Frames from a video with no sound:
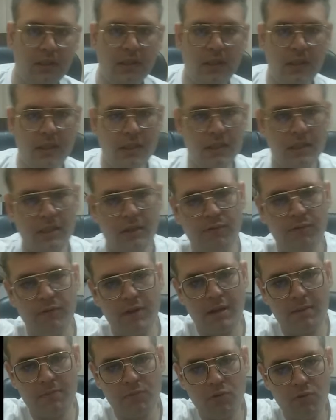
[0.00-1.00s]
If I
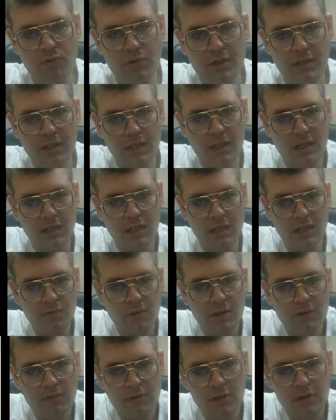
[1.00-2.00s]
move it here,
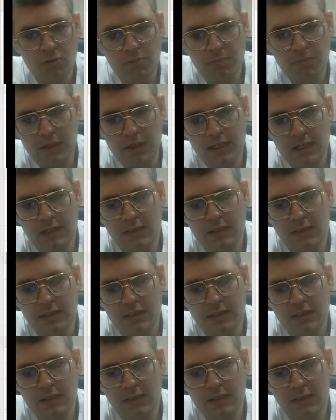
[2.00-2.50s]
what will you play?